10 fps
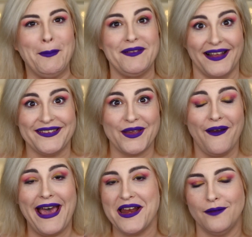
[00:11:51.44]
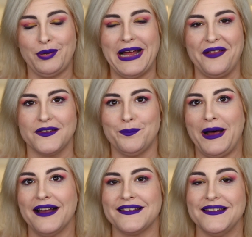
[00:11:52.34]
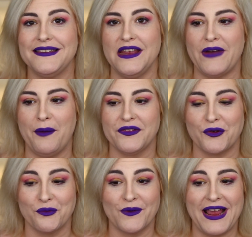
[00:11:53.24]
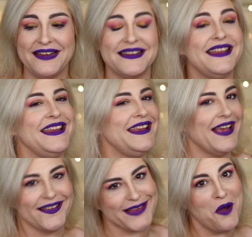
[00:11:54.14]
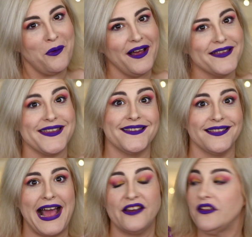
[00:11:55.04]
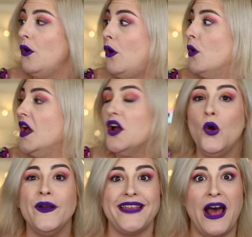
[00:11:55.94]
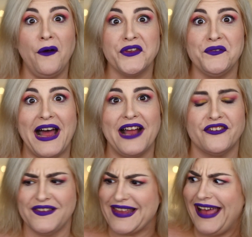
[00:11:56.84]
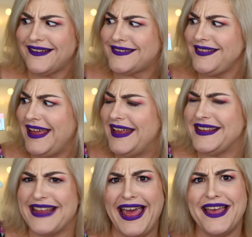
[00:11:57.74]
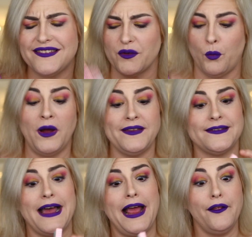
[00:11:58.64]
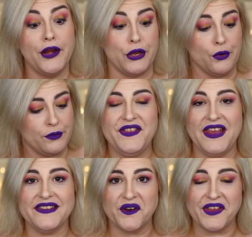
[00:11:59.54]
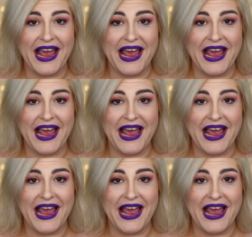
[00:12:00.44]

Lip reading: But let's go ahead and pull out this box and see if I was right. Yes, I was. It's Lash. Ooh, it's House of Lashes. Excellent. Yes. What style are you? These are the